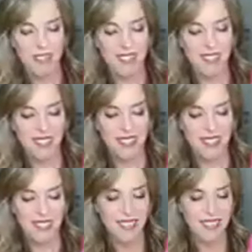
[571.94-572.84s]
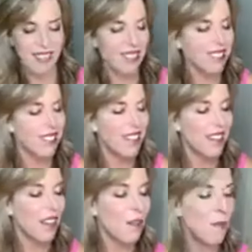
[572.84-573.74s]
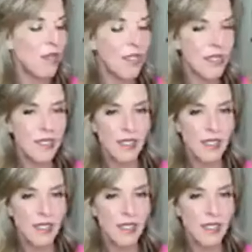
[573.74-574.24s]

hmm? come on